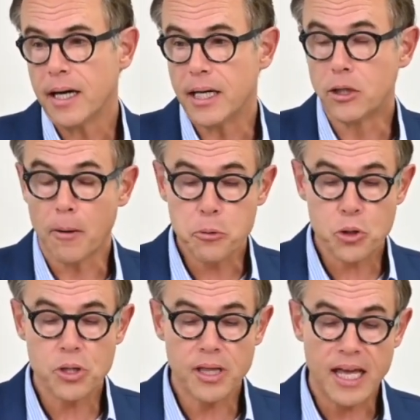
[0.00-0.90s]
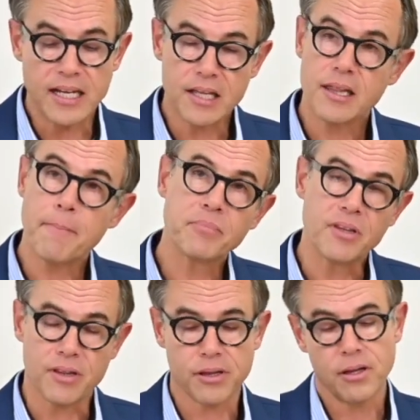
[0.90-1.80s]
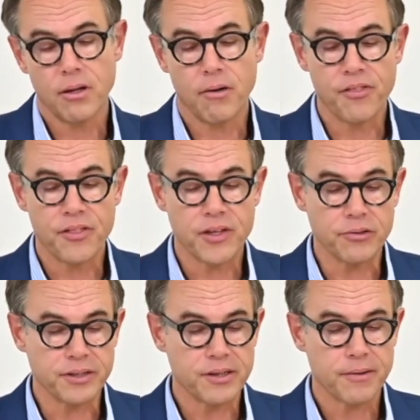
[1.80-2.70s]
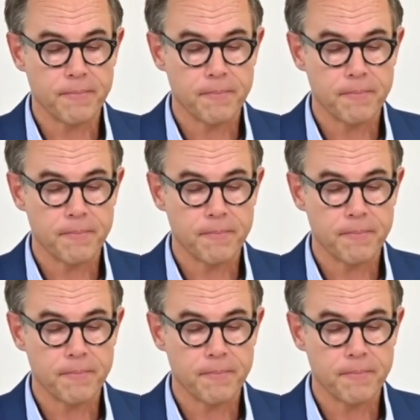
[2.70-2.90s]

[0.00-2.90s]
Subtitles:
adoption and acceptance of the theories,